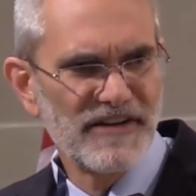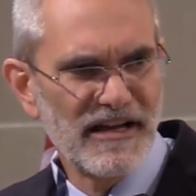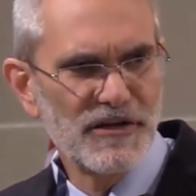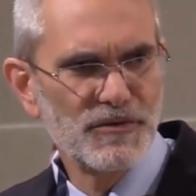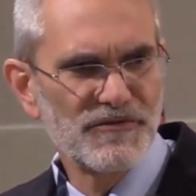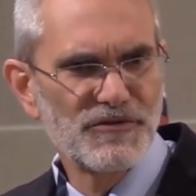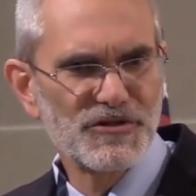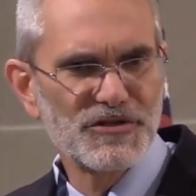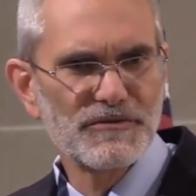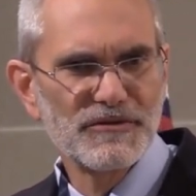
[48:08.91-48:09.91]
value of
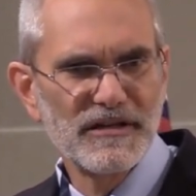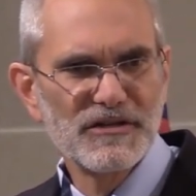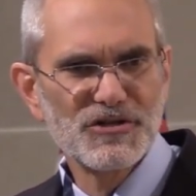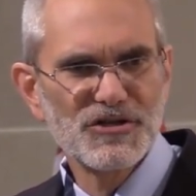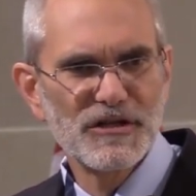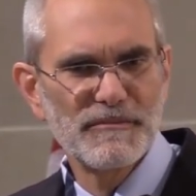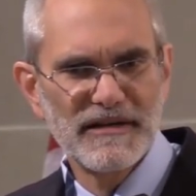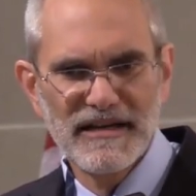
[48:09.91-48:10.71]
Christian relationship.